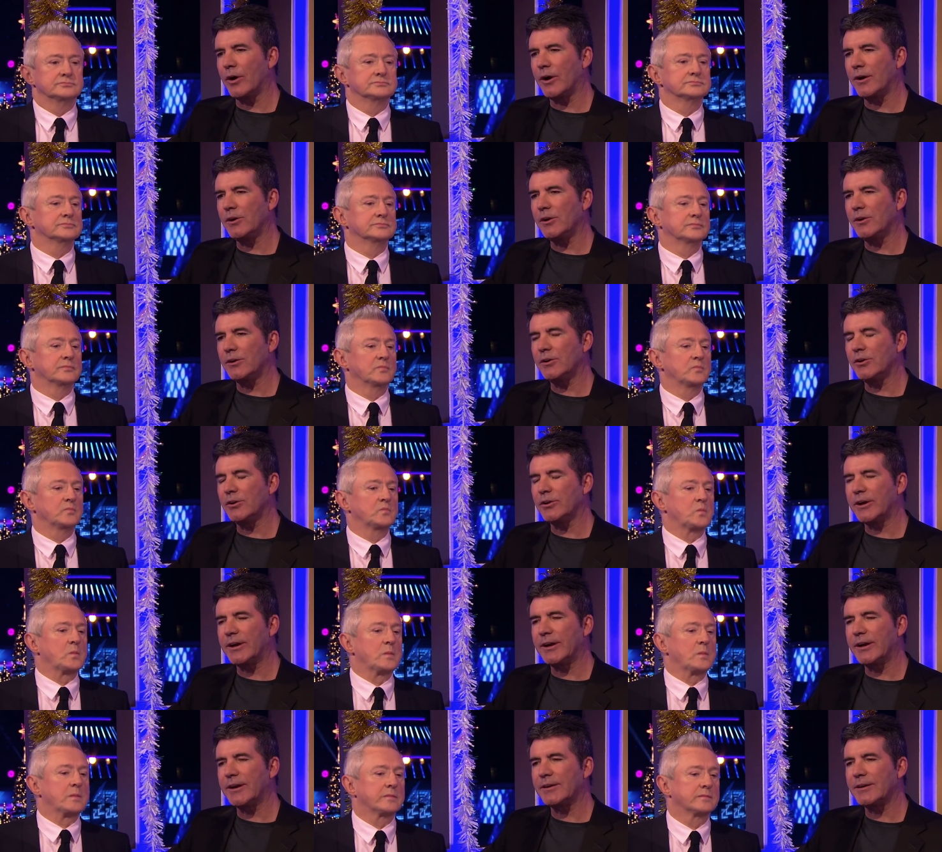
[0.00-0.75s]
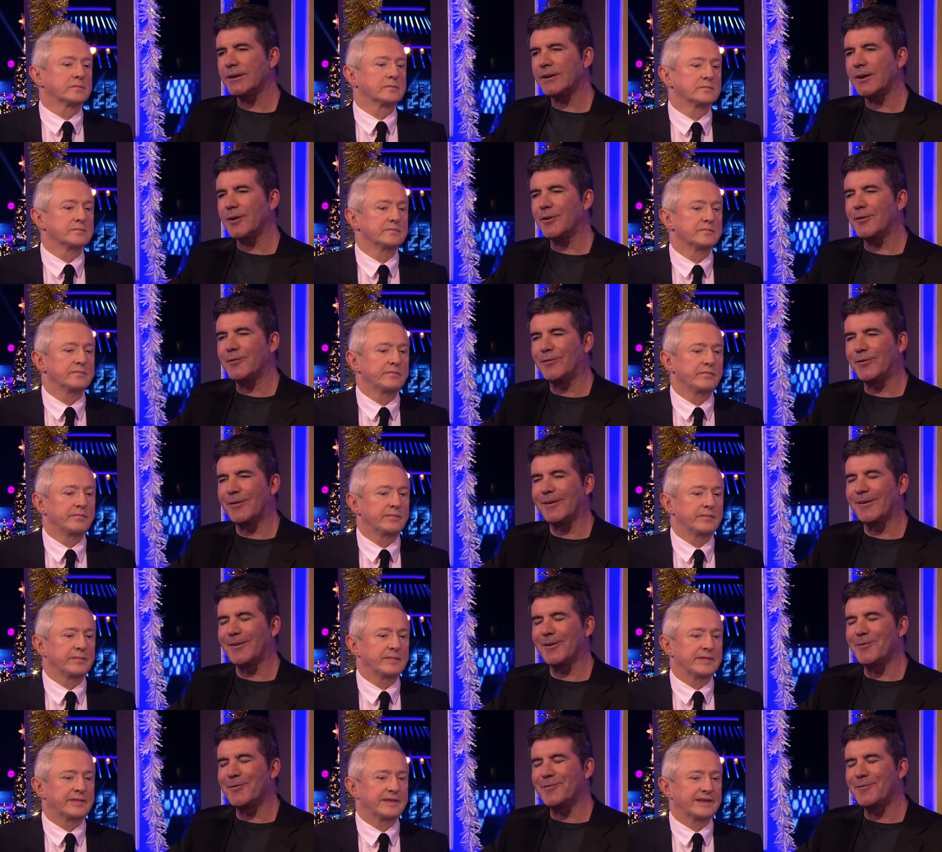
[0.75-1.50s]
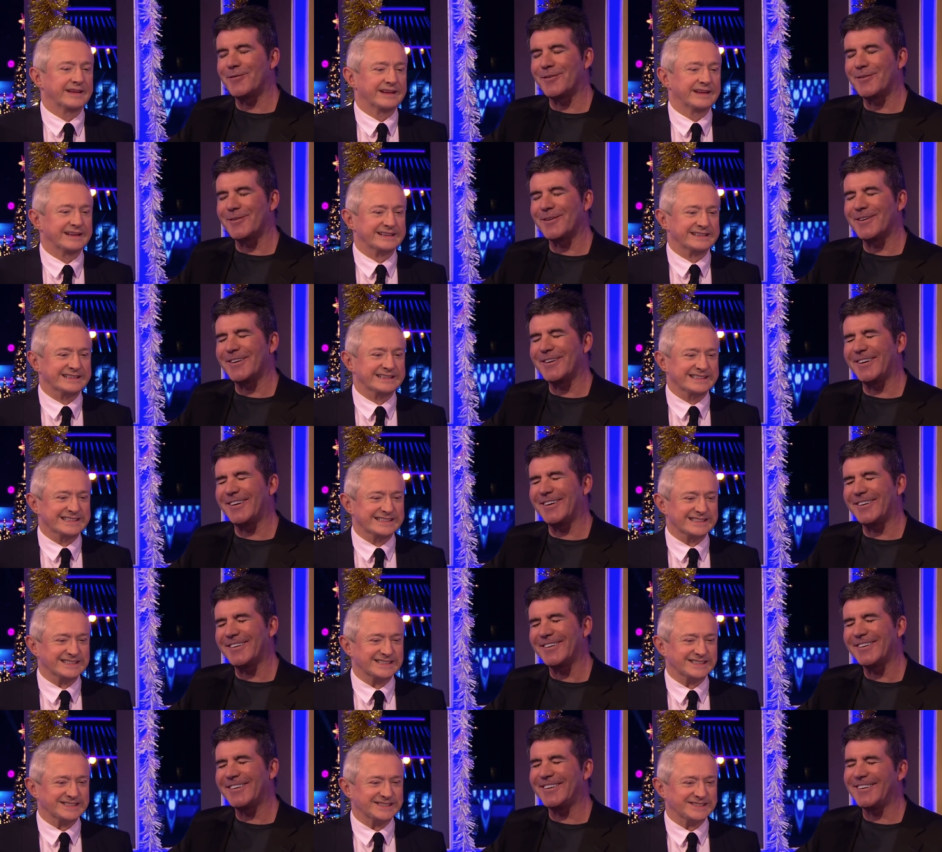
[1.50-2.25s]
Speaker 1: Later on, he released a statement
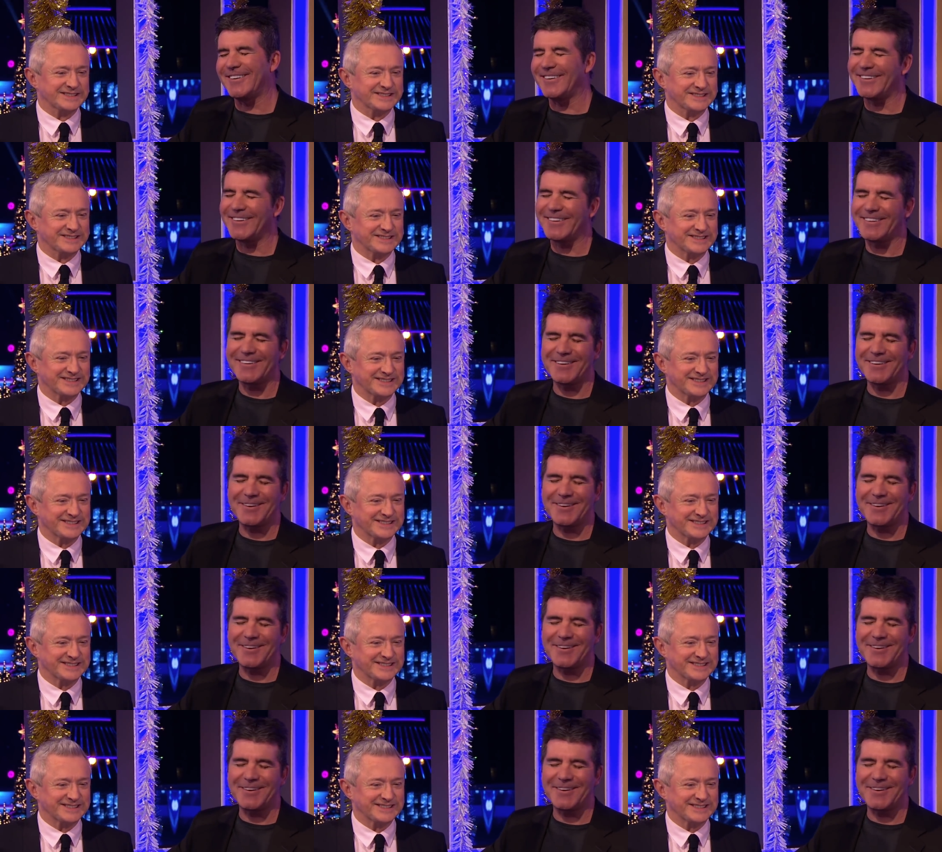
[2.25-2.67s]
saying he just